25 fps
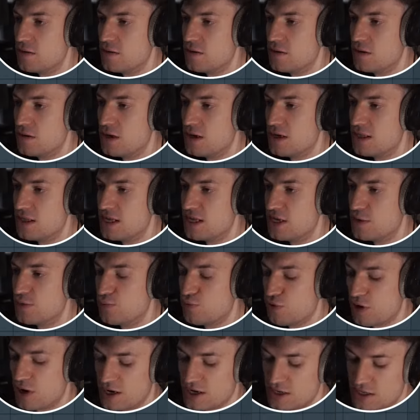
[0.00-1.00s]
and then you
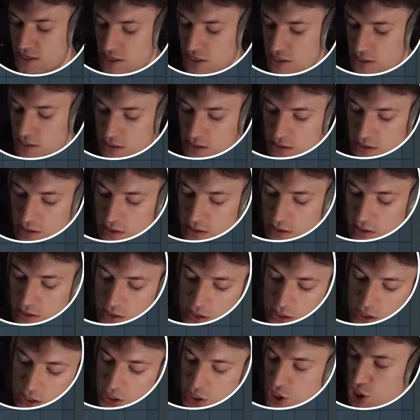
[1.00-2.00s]
press
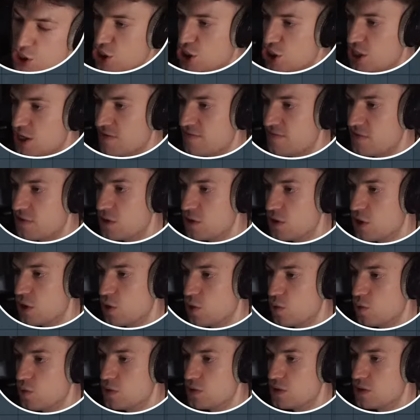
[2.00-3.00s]
Shift and
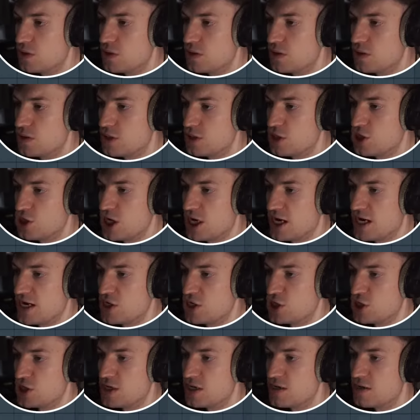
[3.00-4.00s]
Alt to
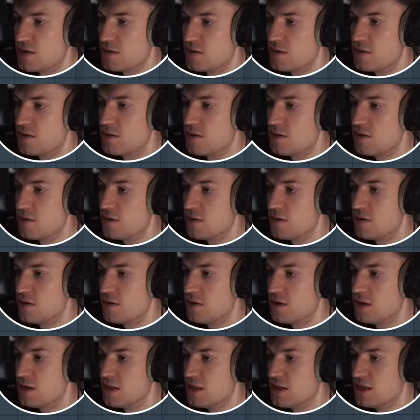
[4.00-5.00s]
change it,
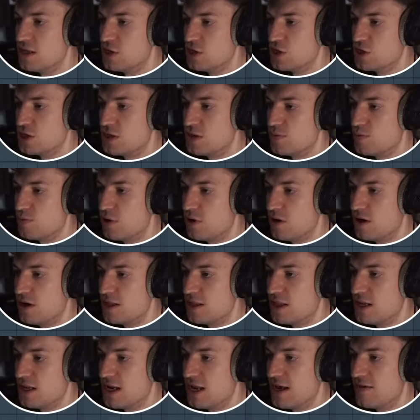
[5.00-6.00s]
and then just apply
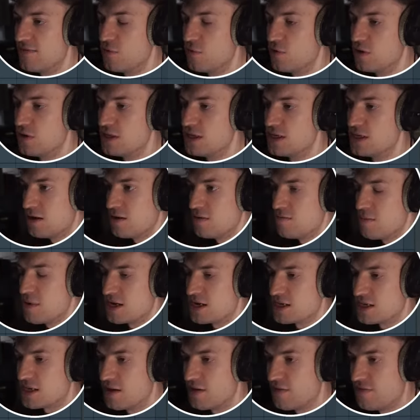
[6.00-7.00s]
the level, and this
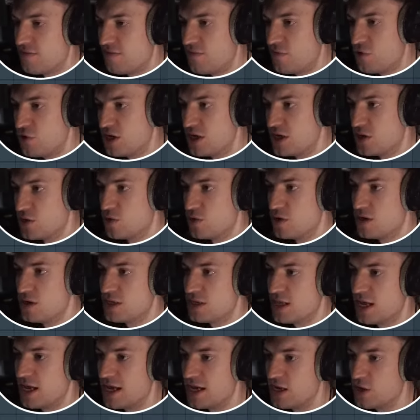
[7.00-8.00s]
makes that fuddy noise
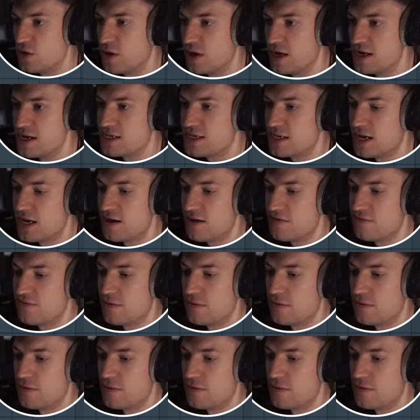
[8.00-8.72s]
that 808s have.